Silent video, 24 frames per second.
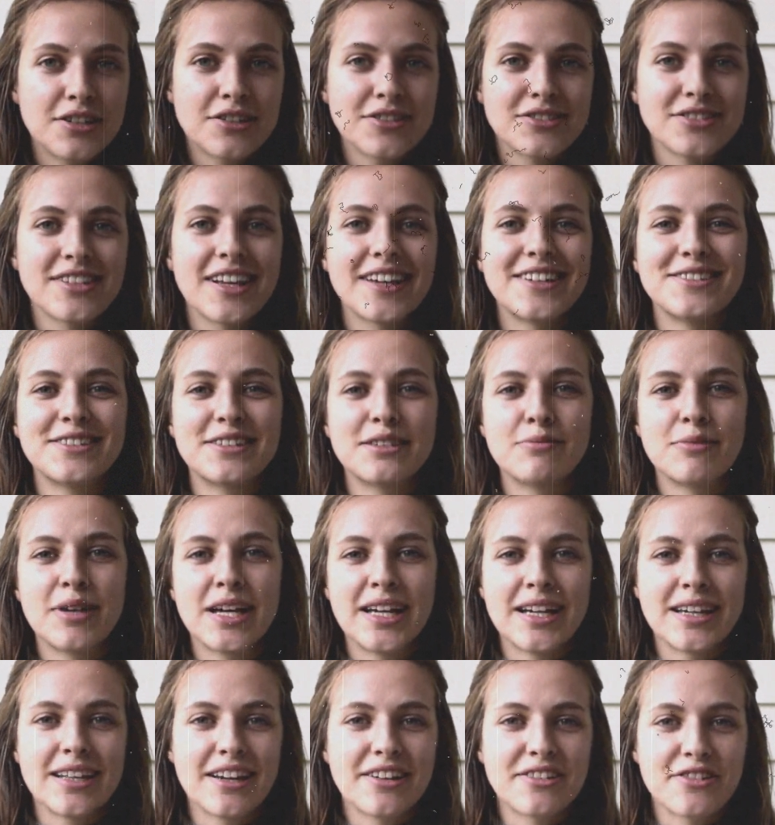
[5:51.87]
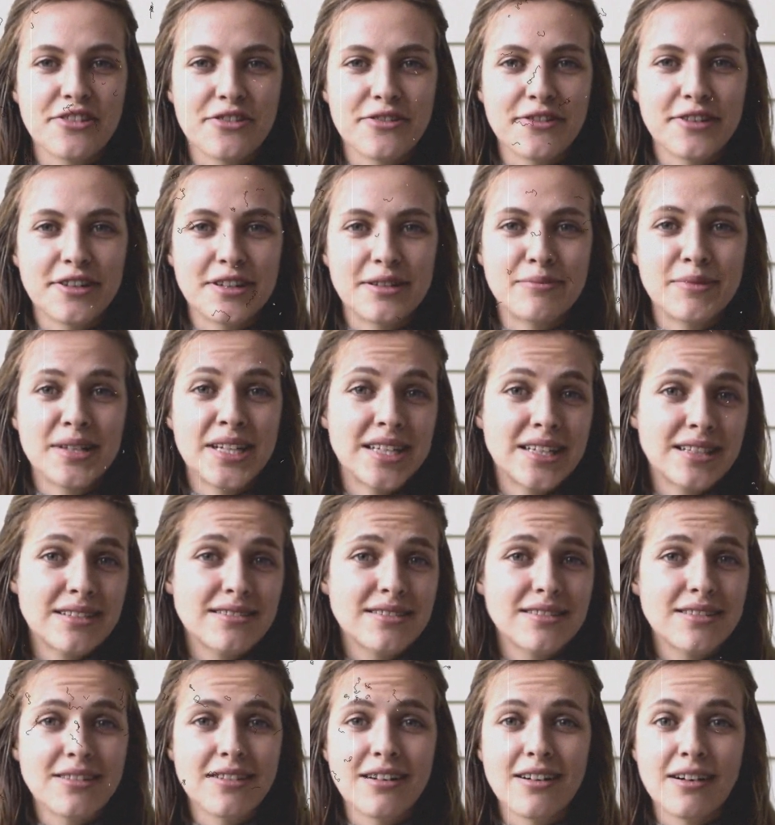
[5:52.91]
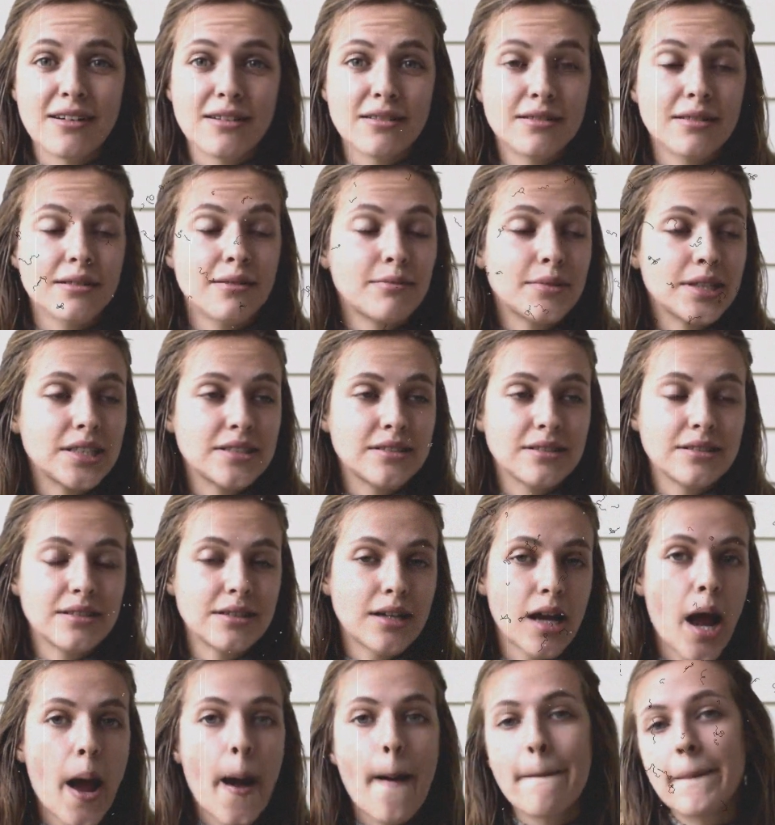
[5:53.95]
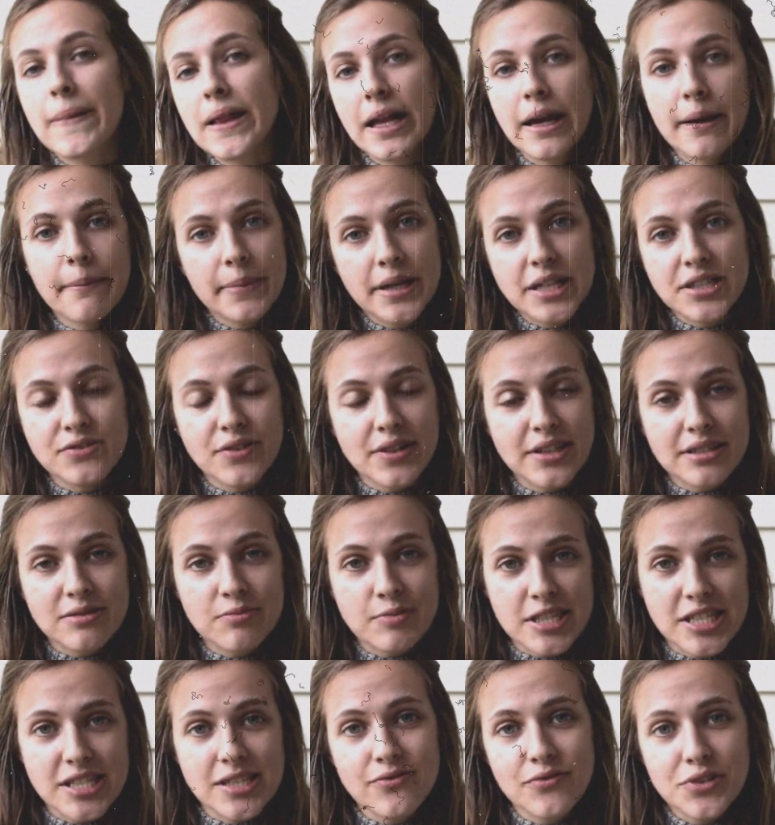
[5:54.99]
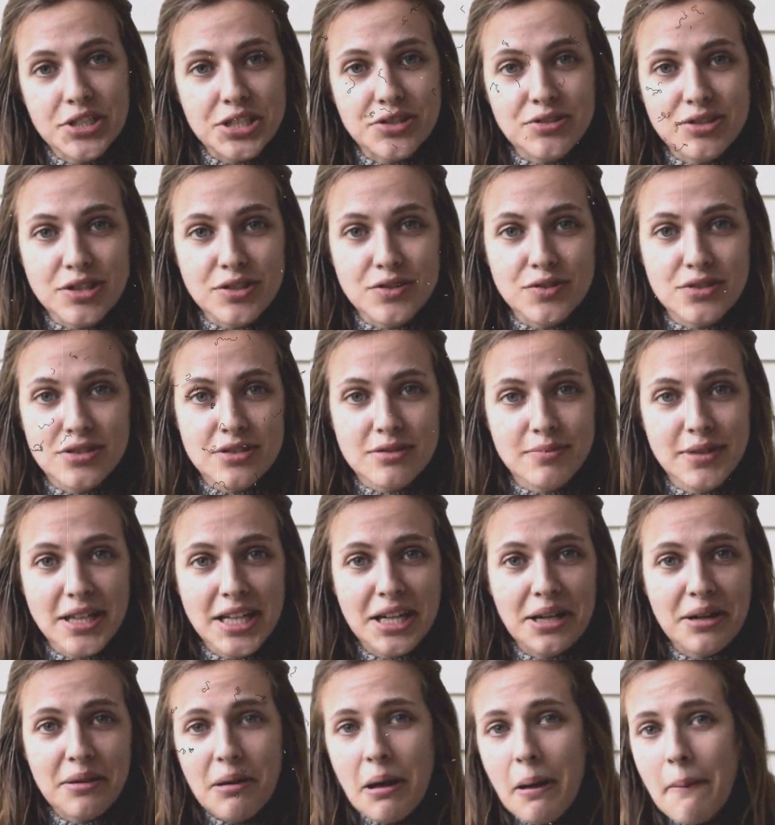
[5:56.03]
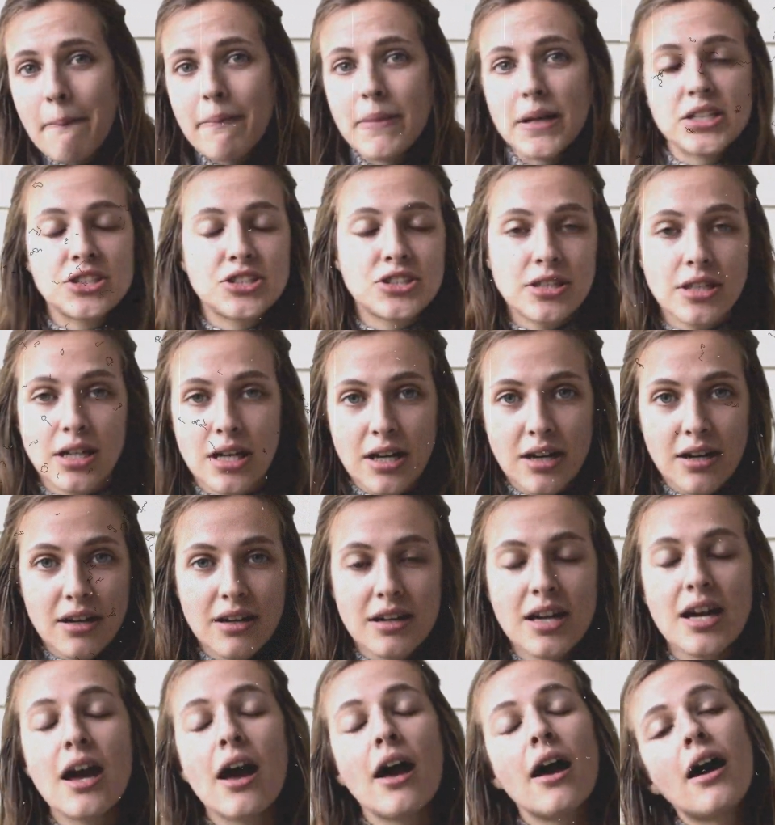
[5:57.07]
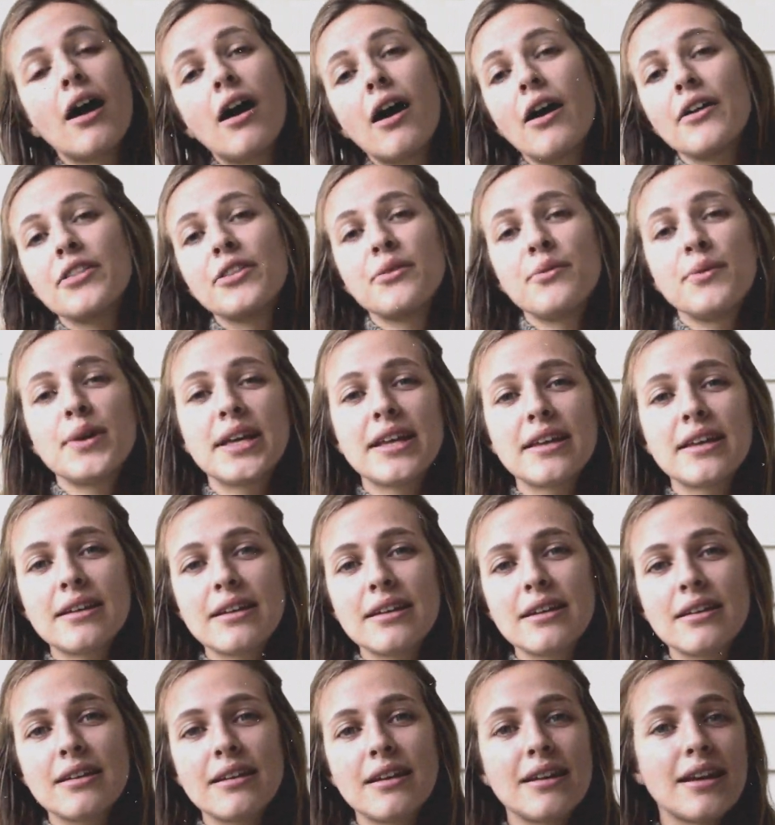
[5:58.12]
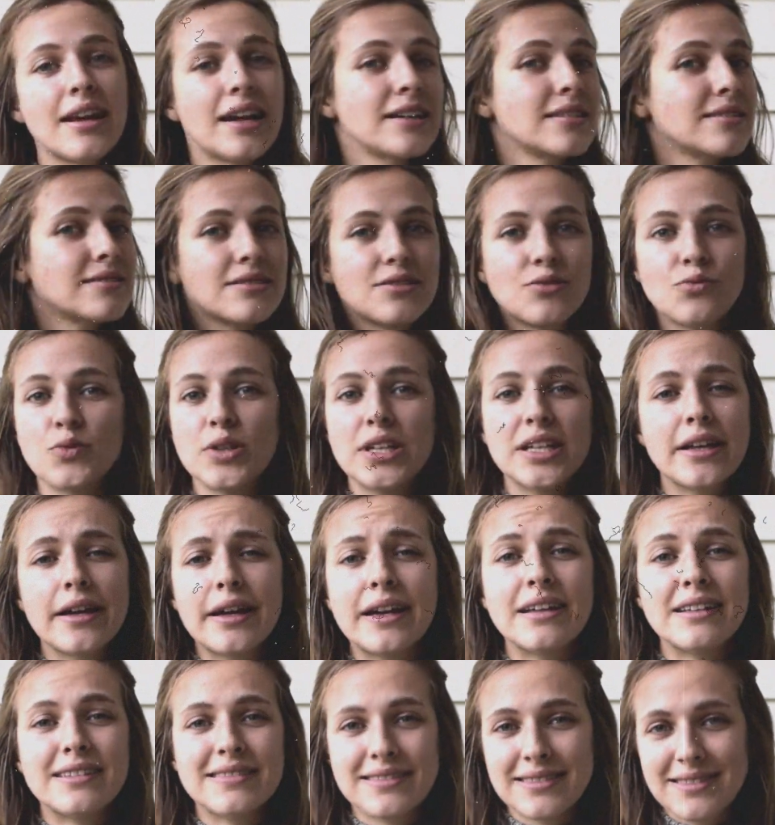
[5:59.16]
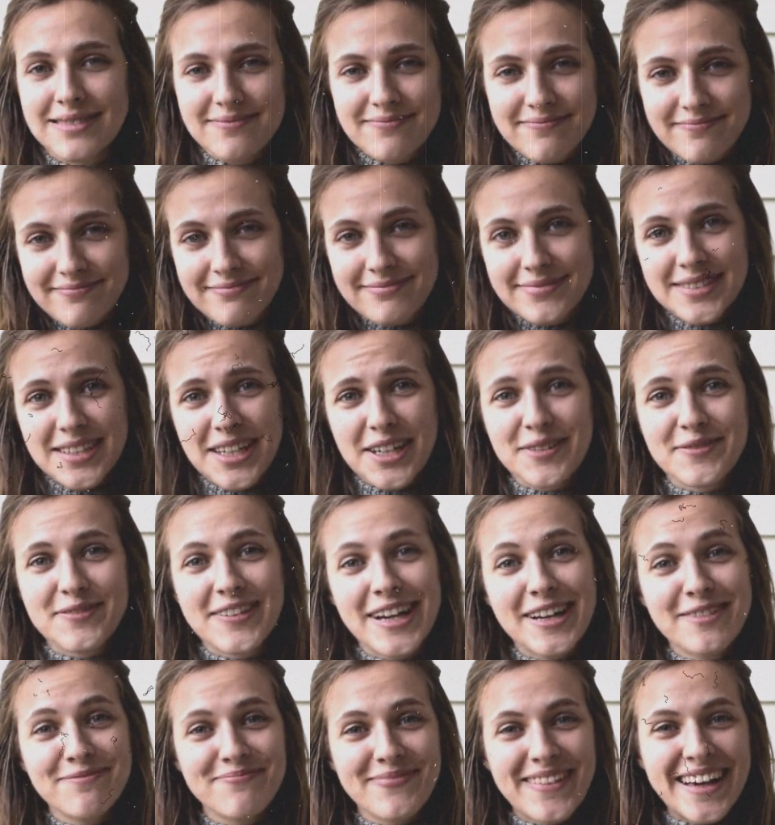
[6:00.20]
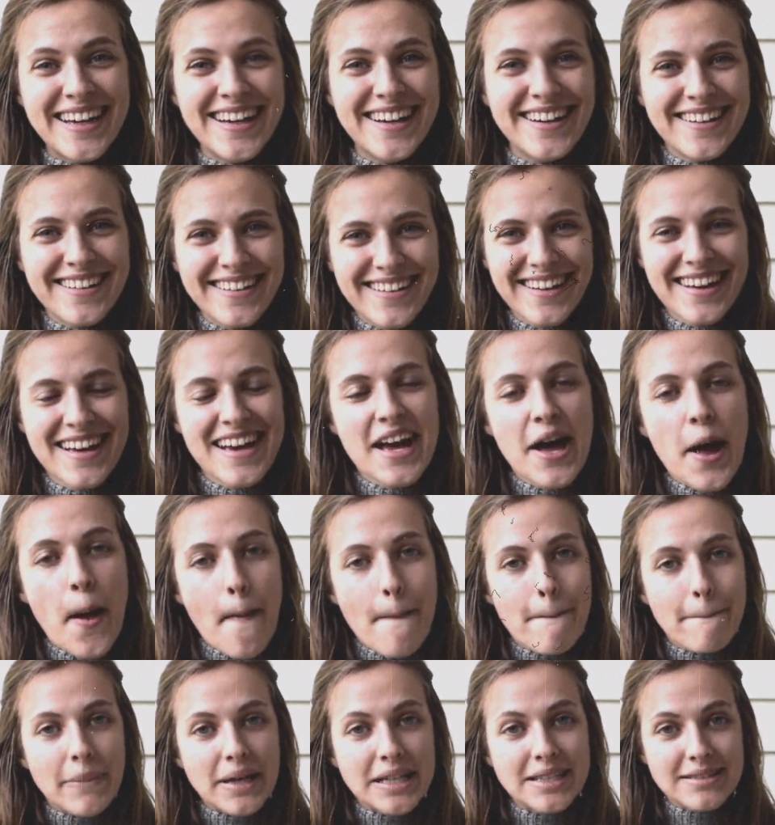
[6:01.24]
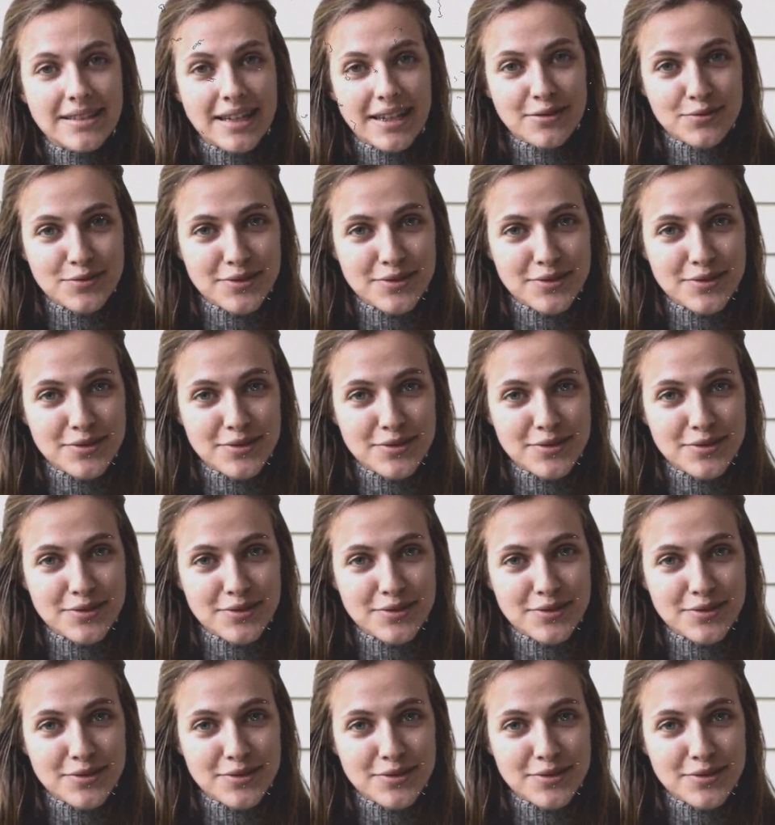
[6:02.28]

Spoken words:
that you can make in under 30 minutes. They're all amazing plant-based recipes for you to just be like munching on the weeknights and weekends. So yep. Peace out.